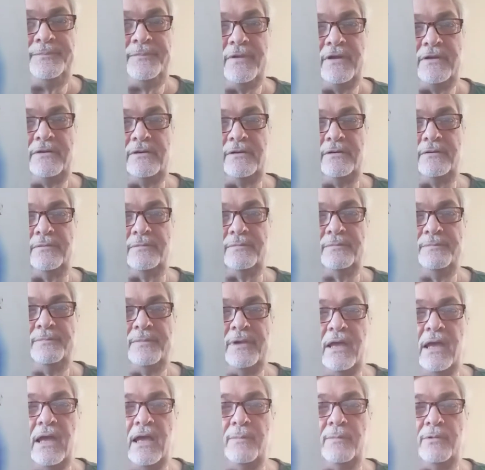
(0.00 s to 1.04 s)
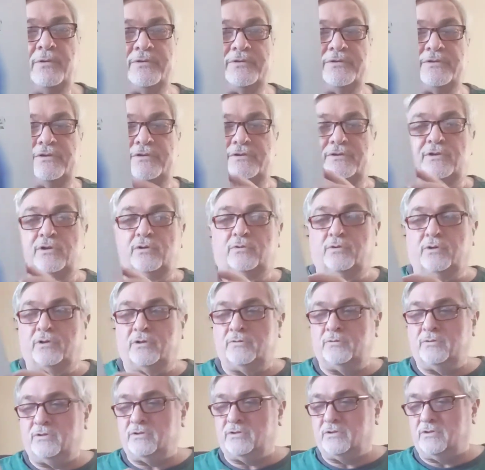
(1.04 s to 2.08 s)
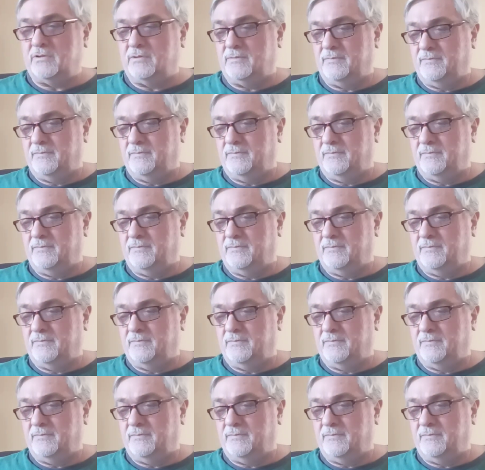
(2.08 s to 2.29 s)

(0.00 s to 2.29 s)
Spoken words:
So, Camel's The Snow Goose.